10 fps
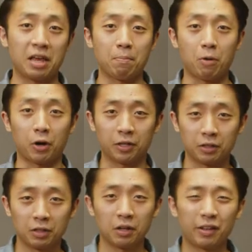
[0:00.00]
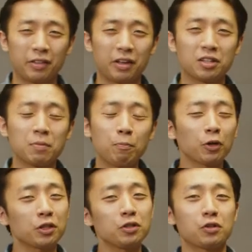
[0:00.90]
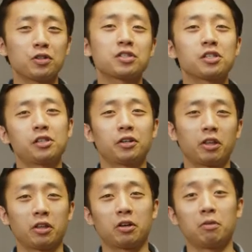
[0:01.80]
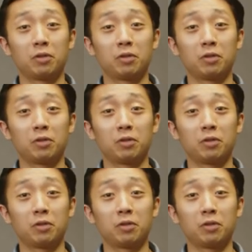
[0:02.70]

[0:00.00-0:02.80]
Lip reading: they impart, it's important to consider the